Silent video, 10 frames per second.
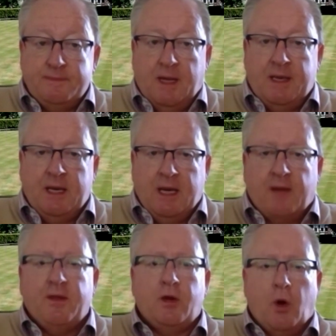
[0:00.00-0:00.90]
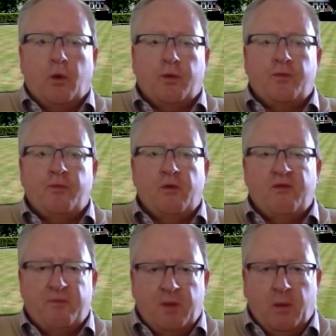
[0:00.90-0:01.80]
And the other golden rule
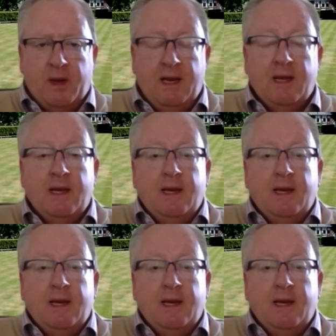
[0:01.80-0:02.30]
of mowing